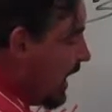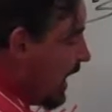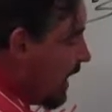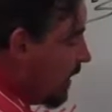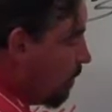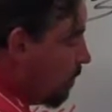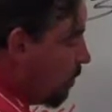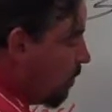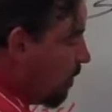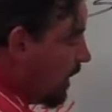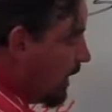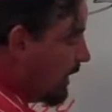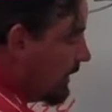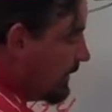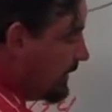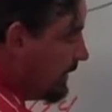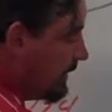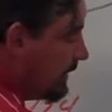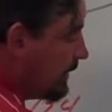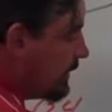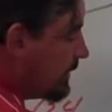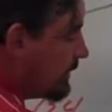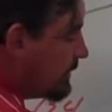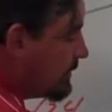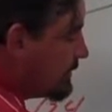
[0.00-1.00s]
A
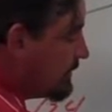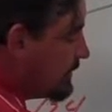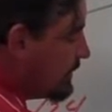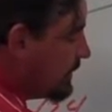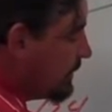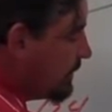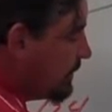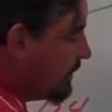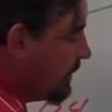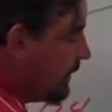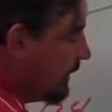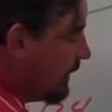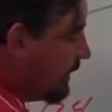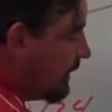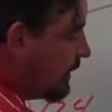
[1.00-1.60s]
1, 2,